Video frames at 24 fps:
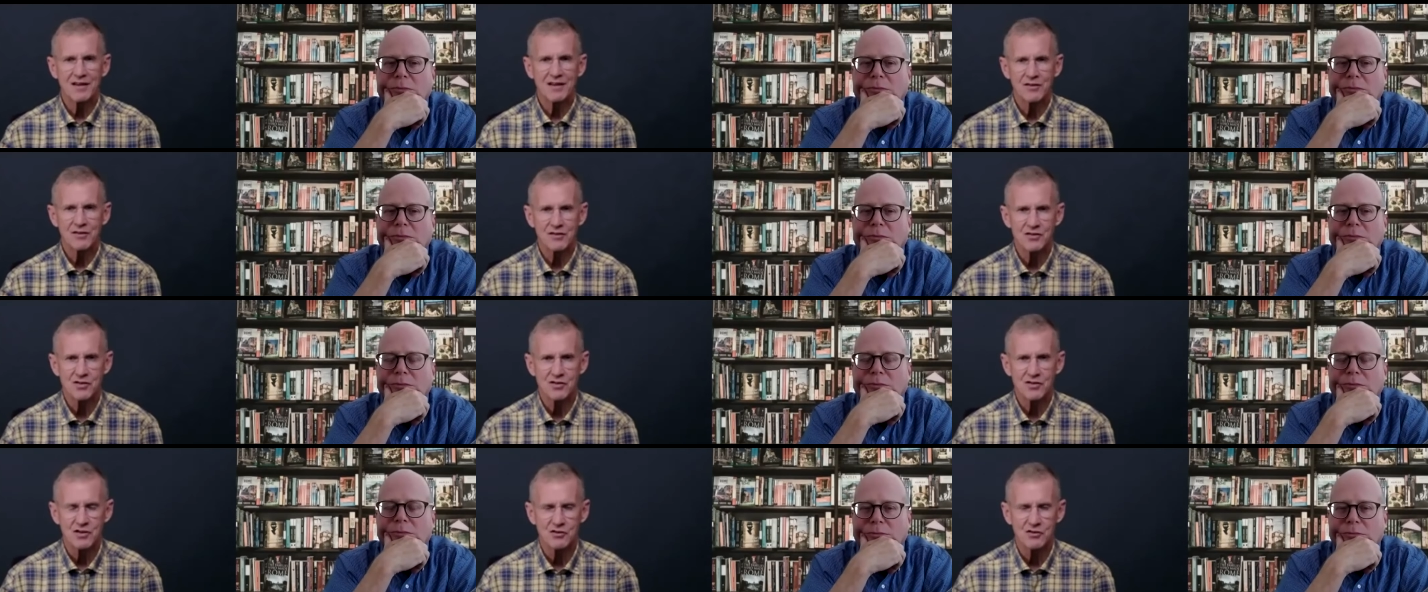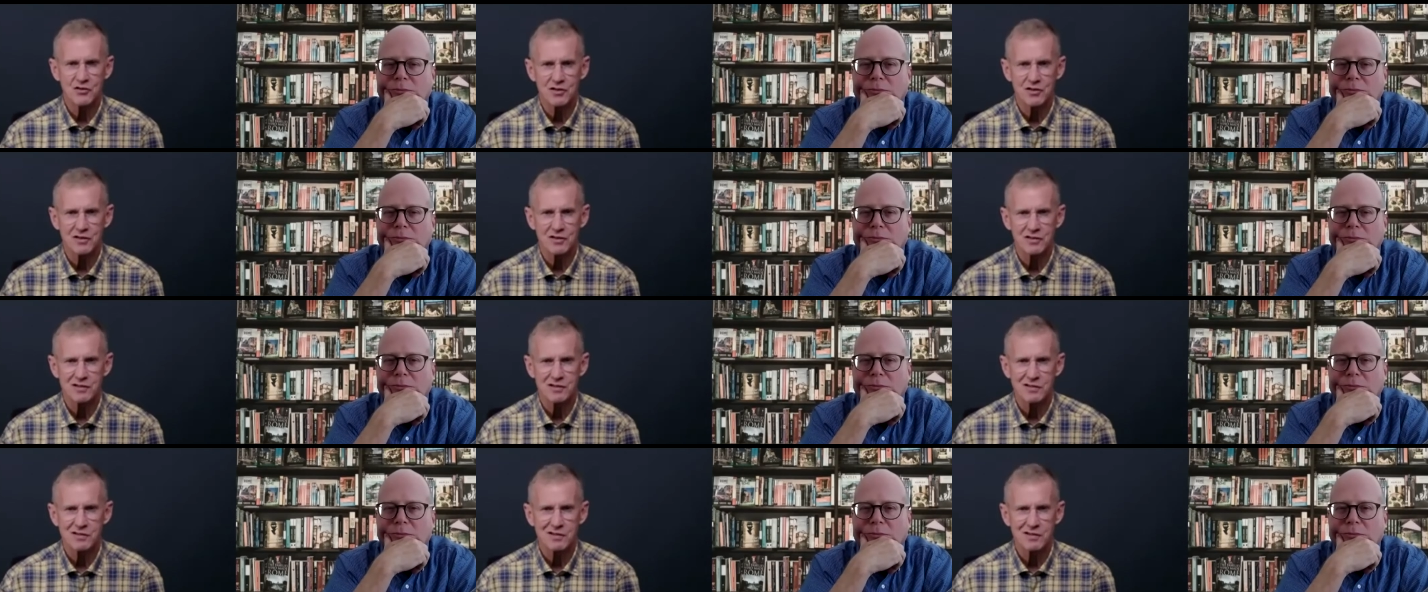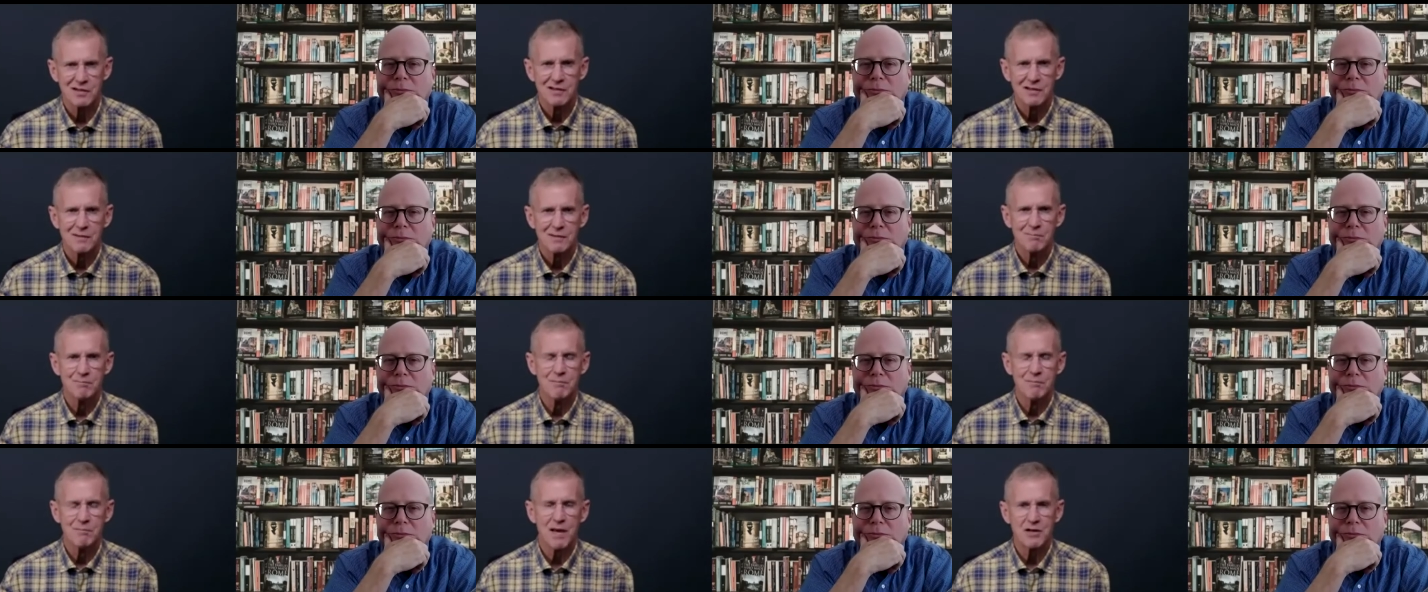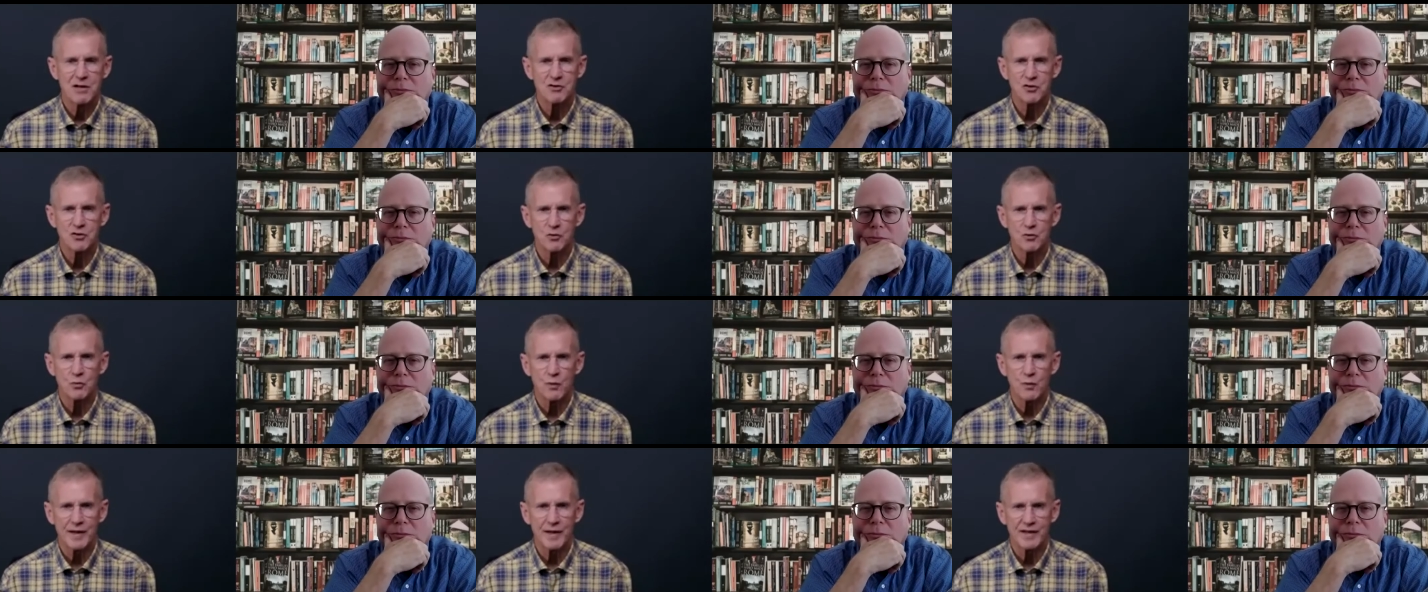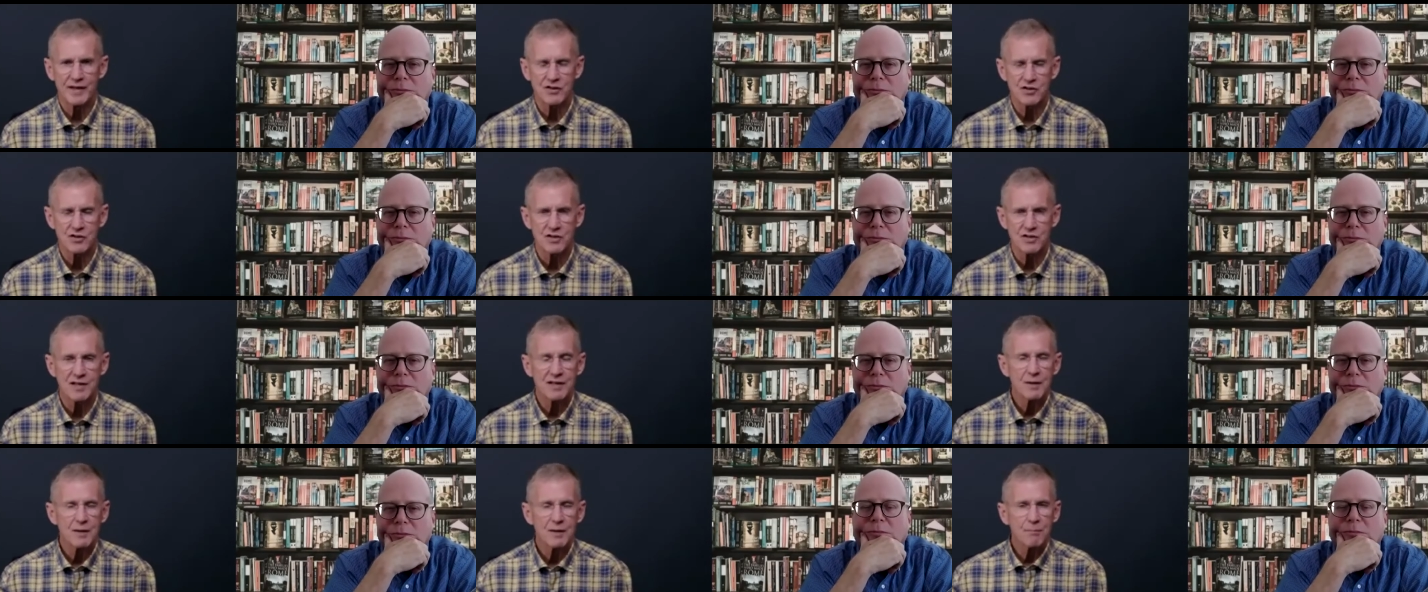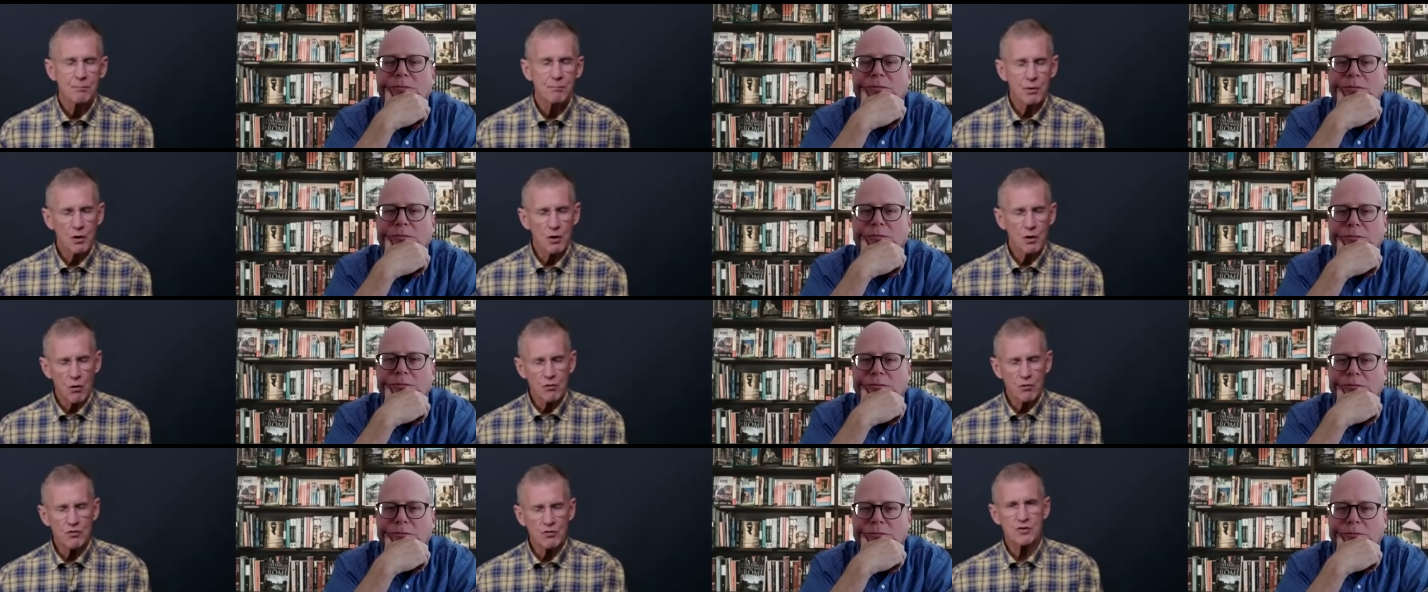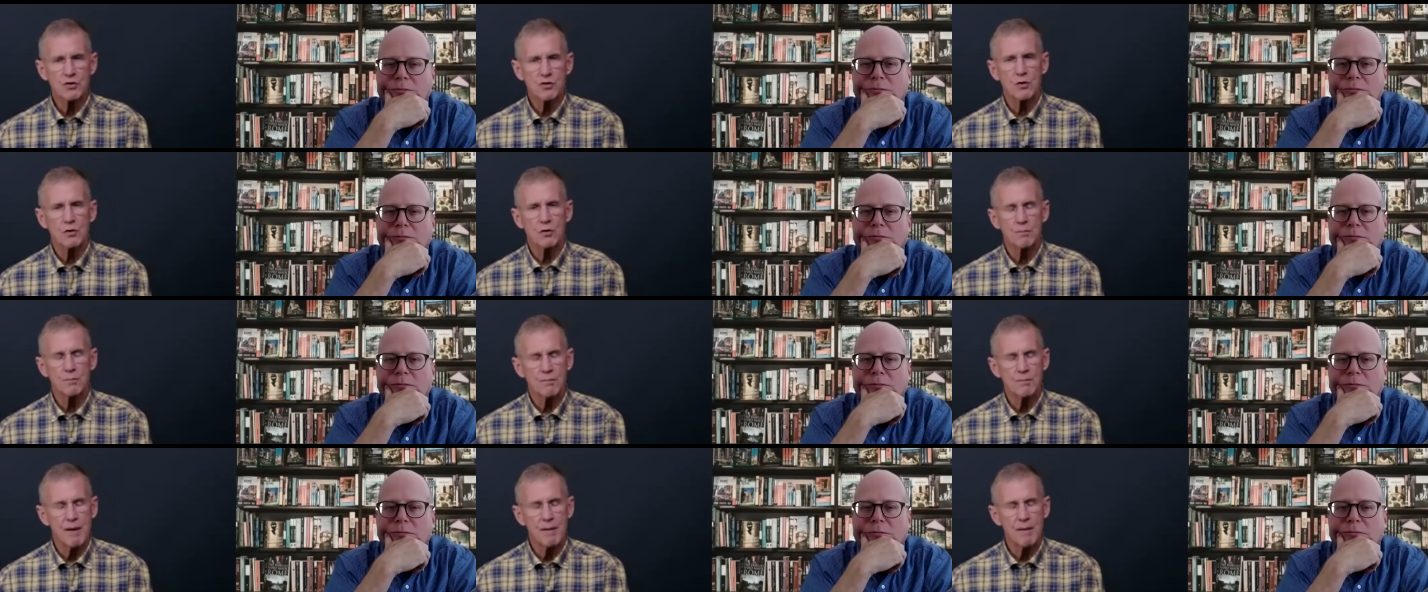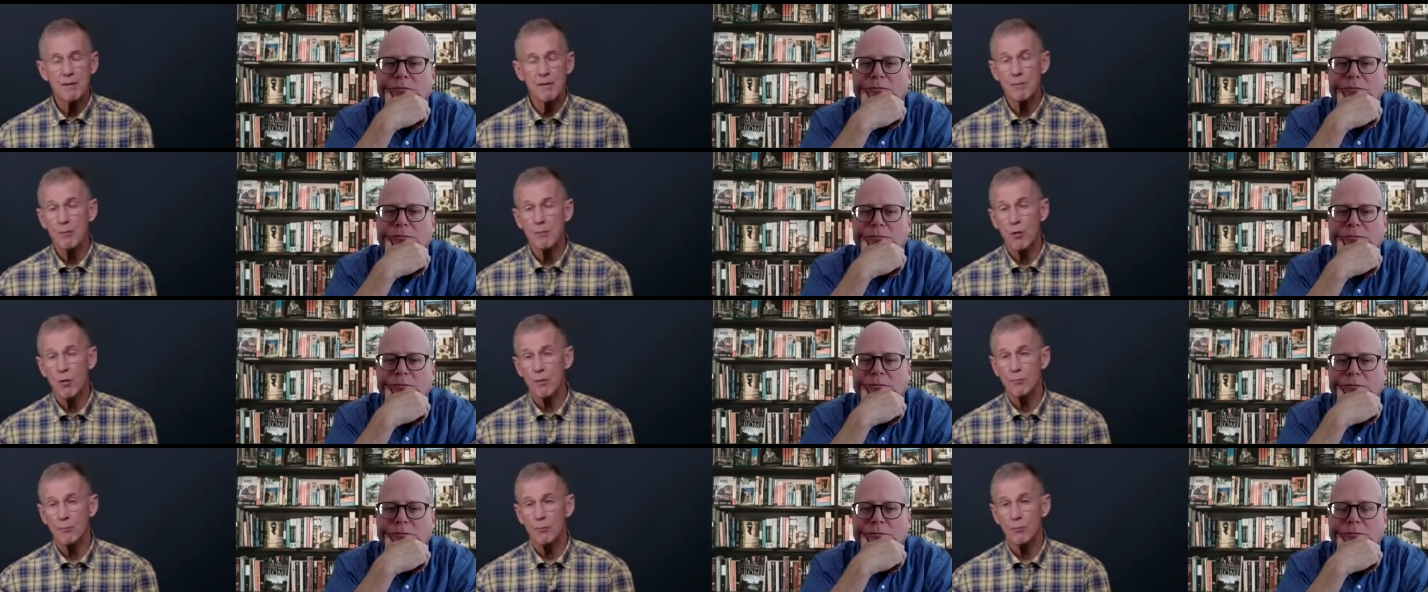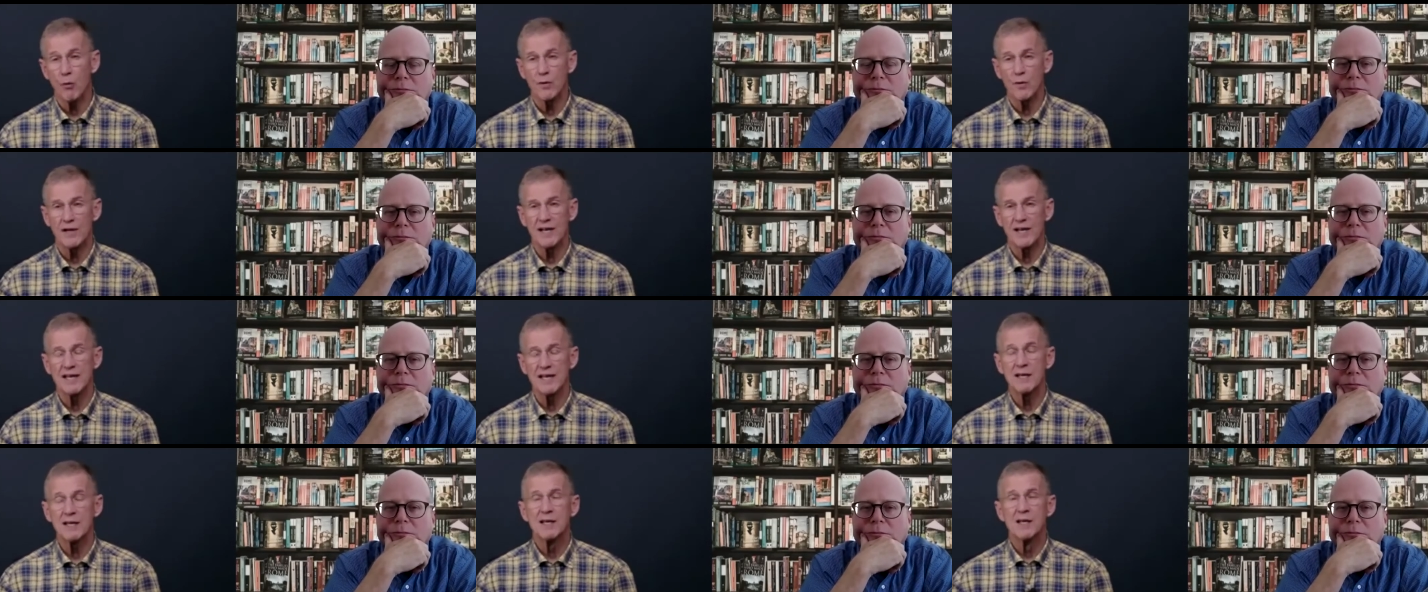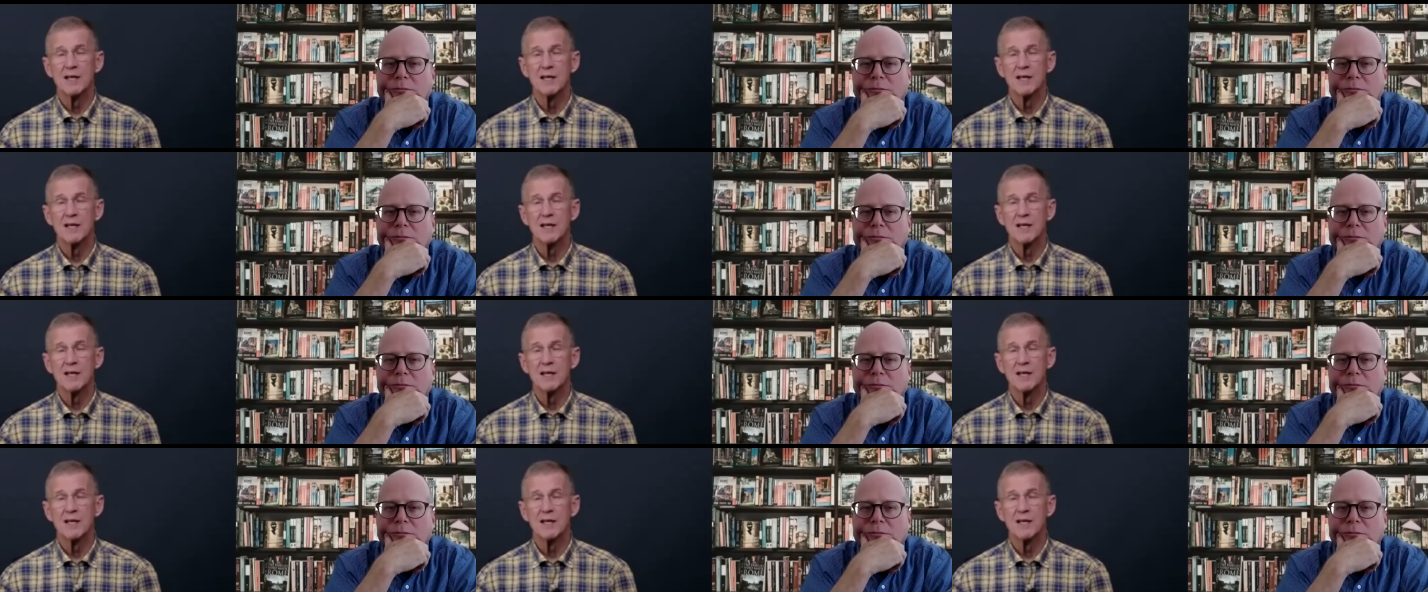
Speaker 1: decisions, measure risk, but also, maybe more importantly,